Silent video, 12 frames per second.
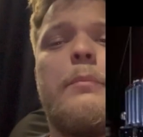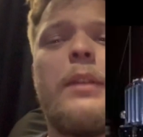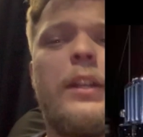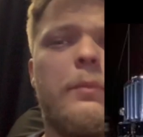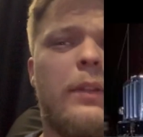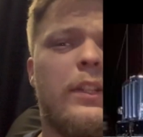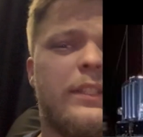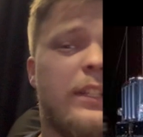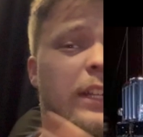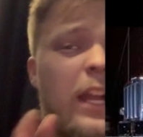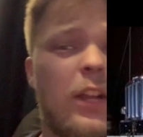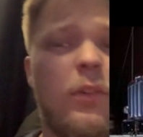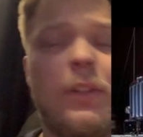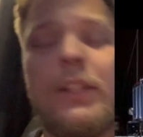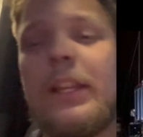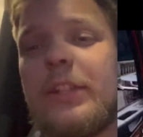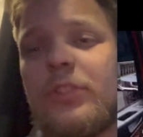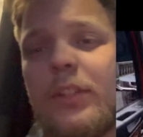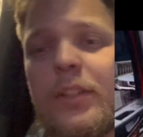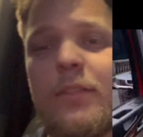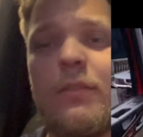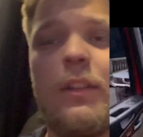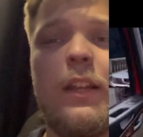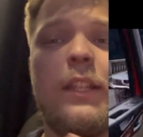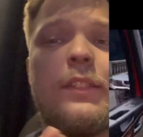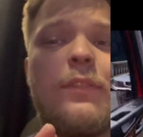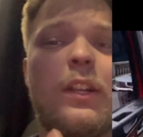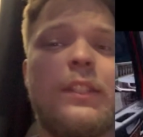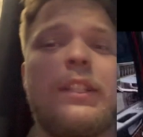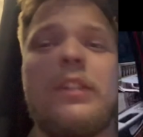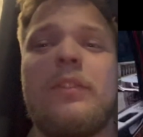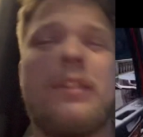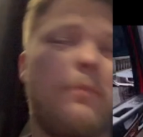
Peterbilt is they're not going electric. Uh, as far as I know, they